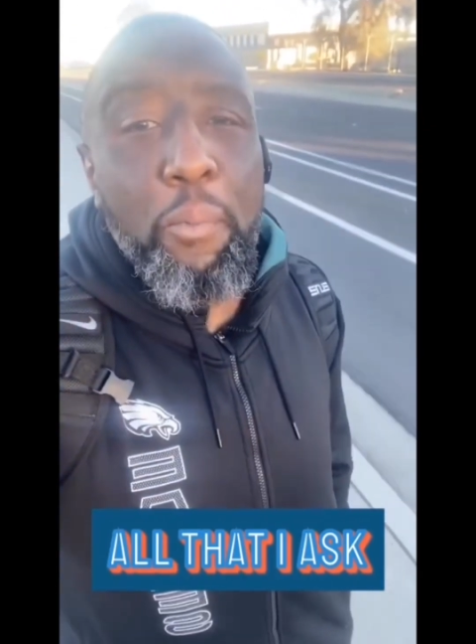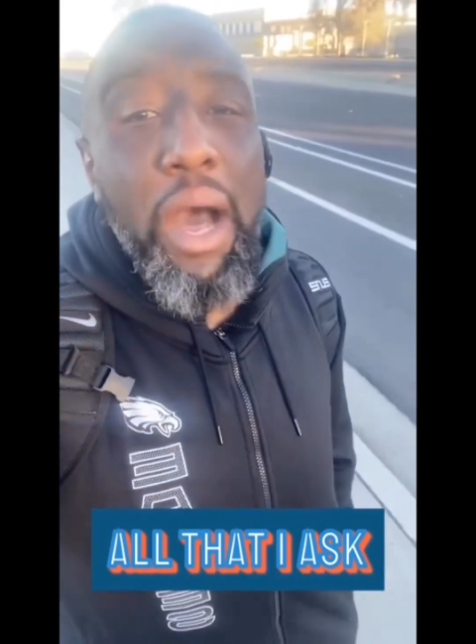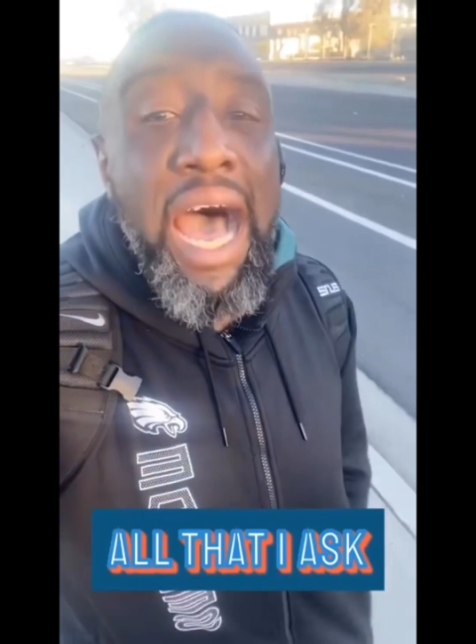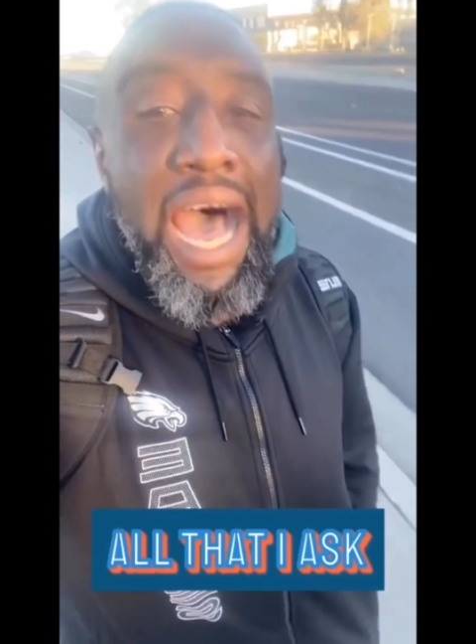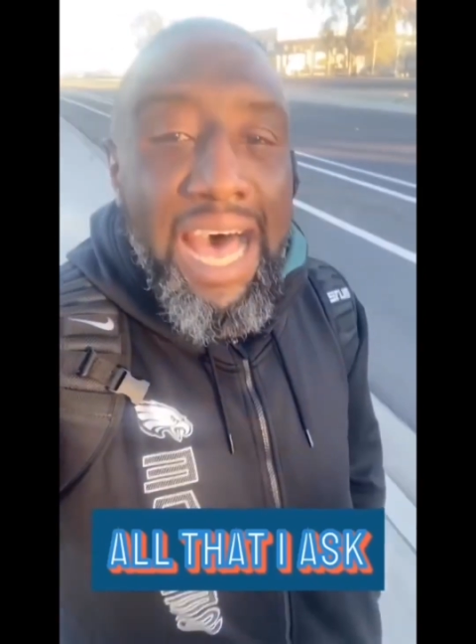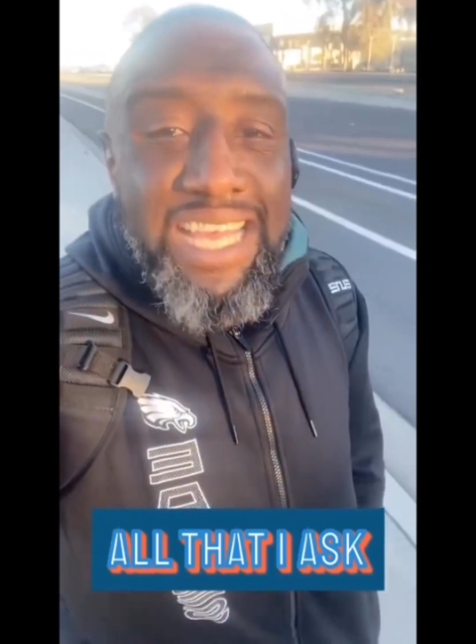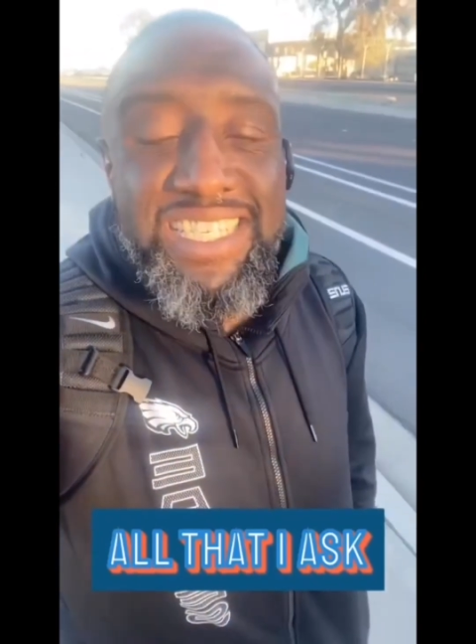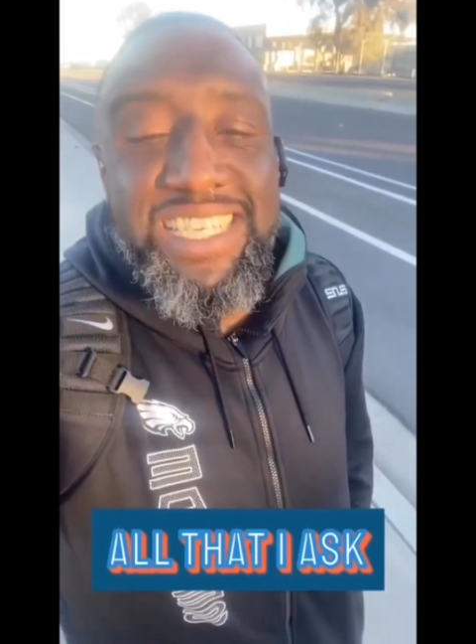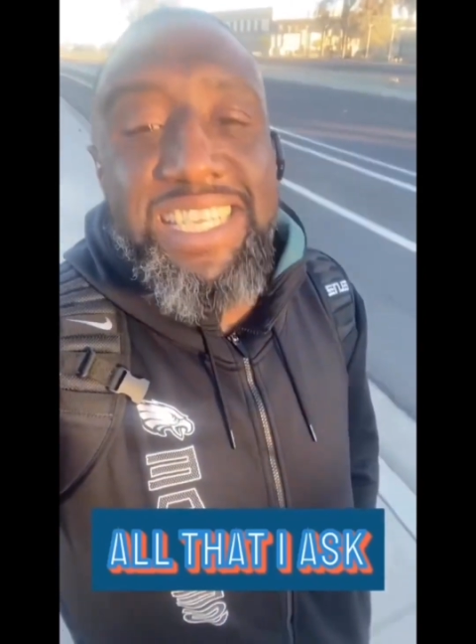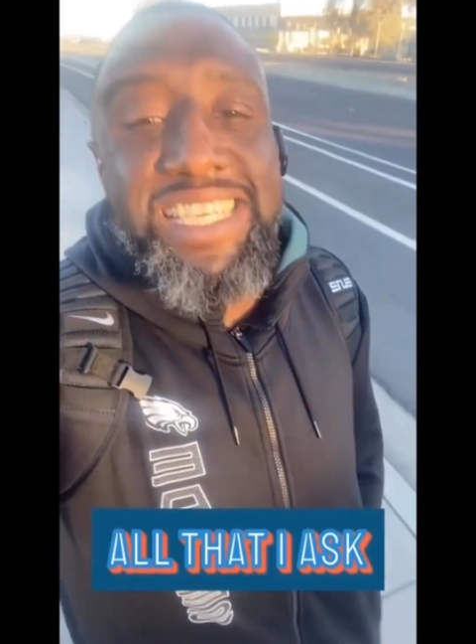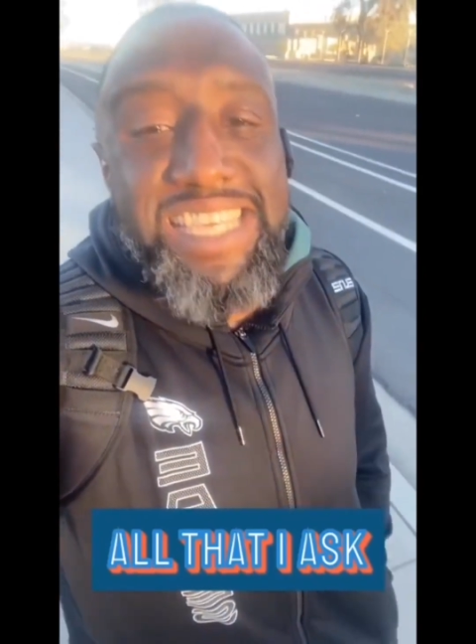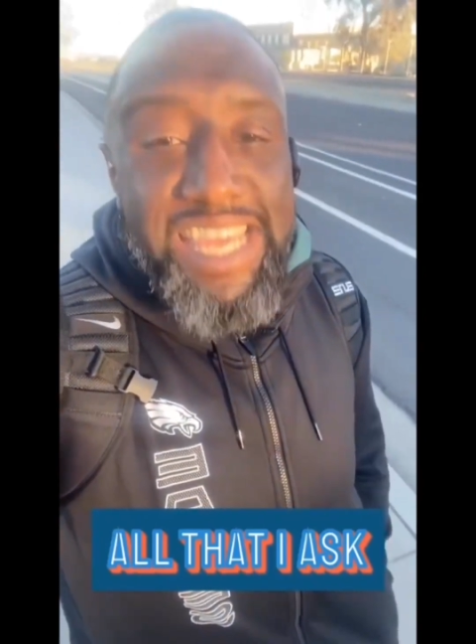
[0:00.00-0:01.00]

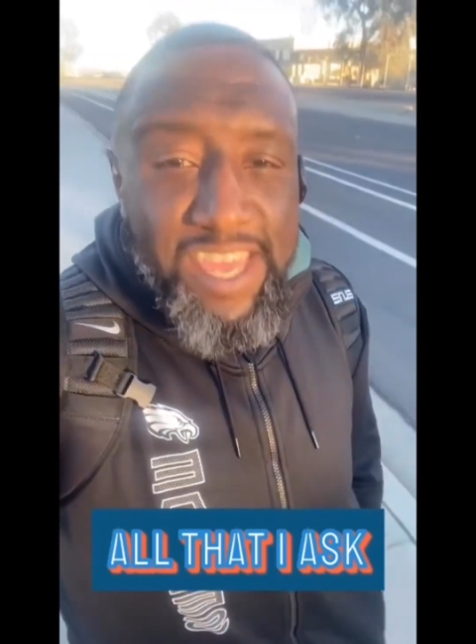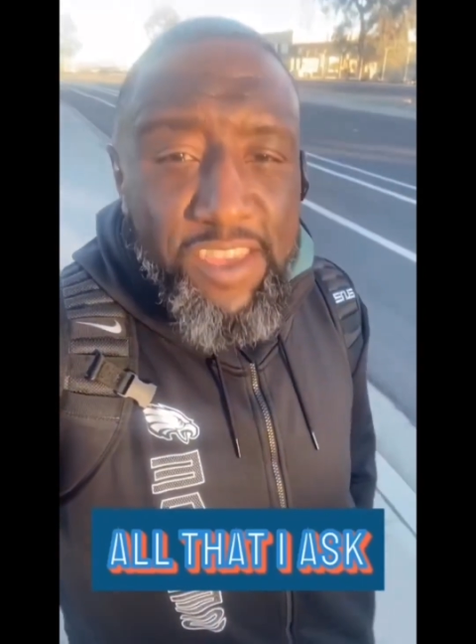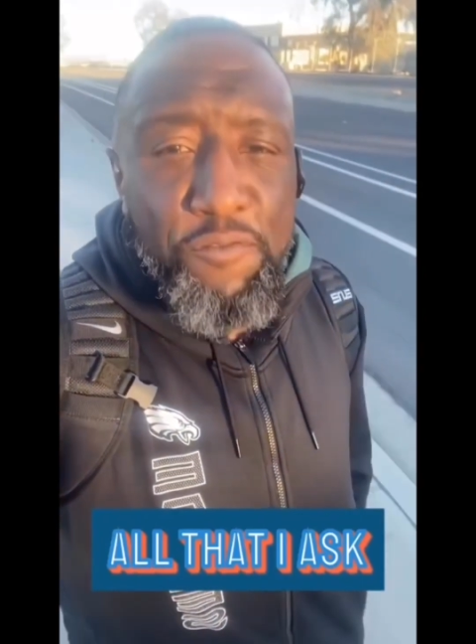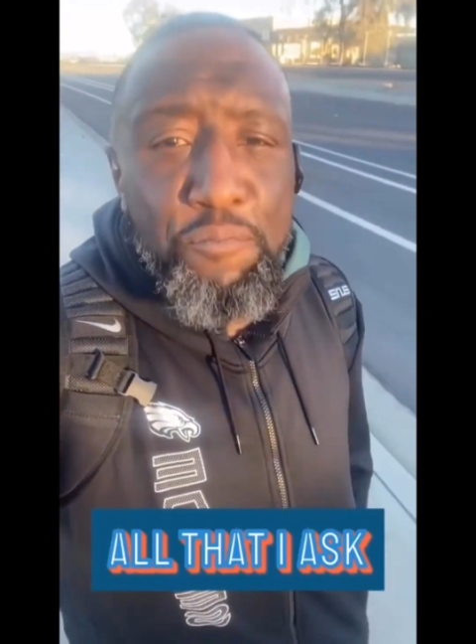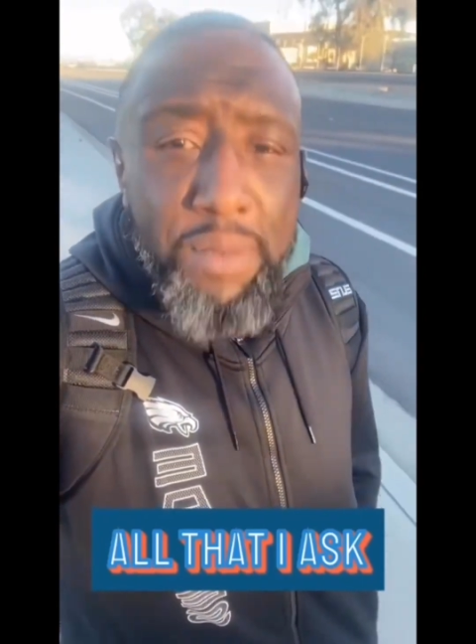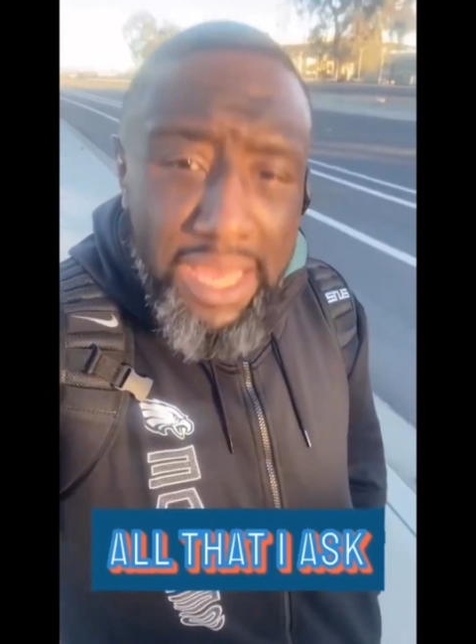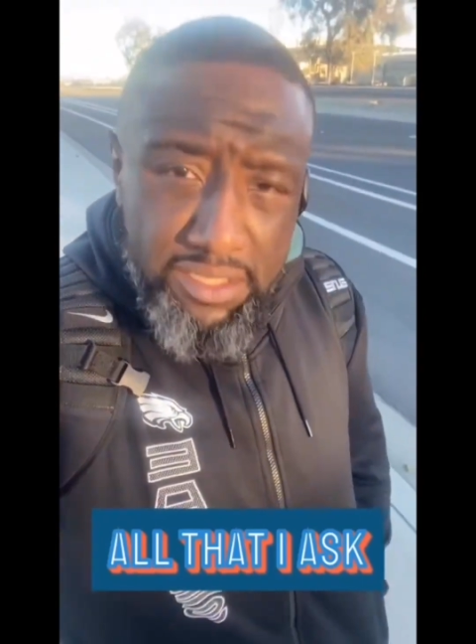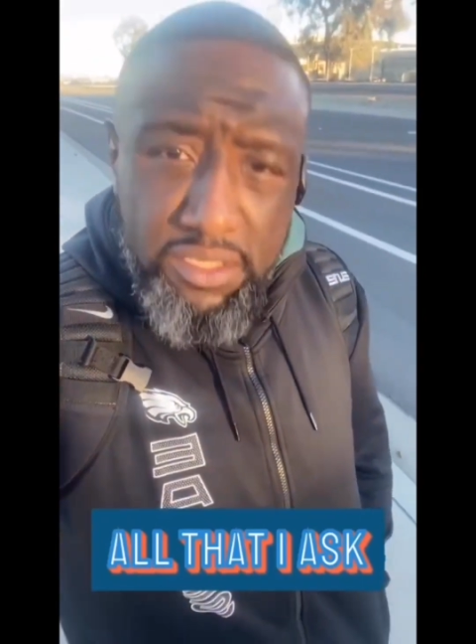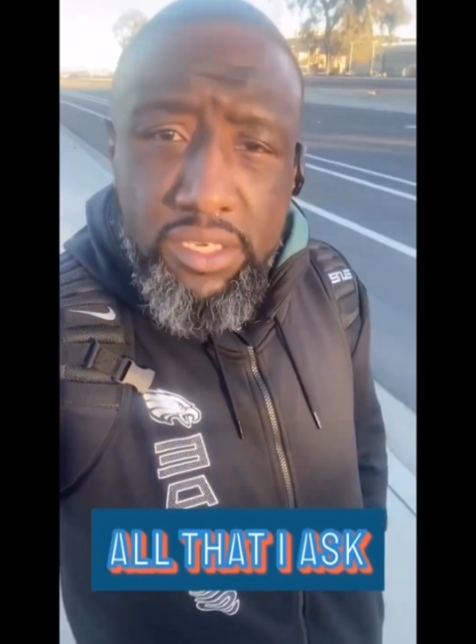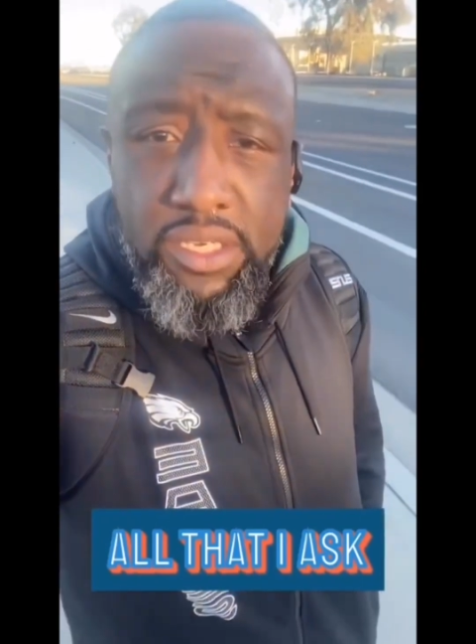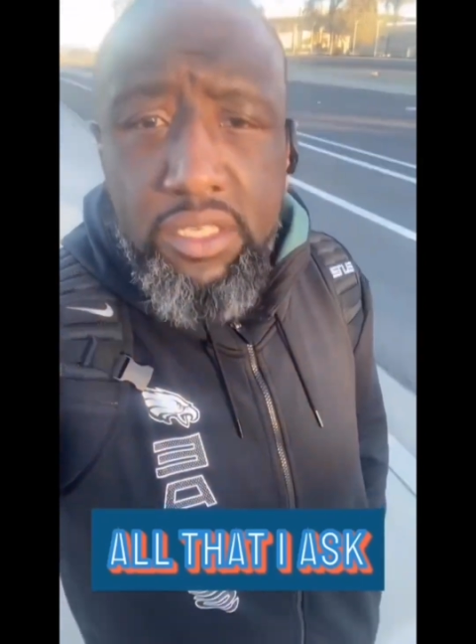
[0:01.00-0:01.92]
positive Do message